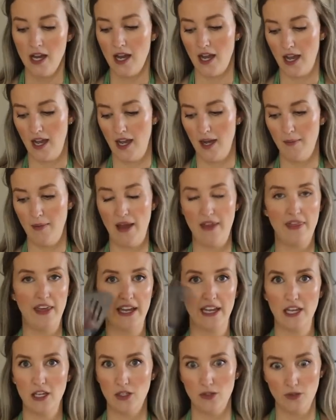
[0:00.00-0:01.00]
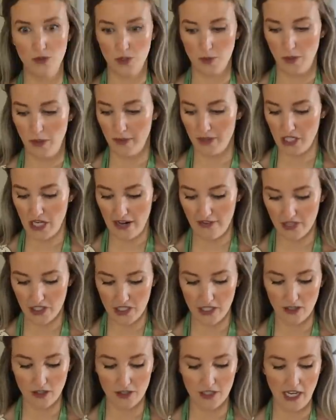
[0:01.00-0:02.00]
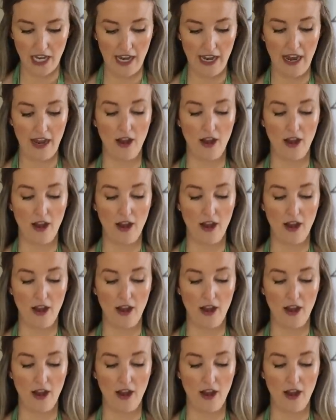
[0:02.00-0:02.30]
and they get used pretty much every single day.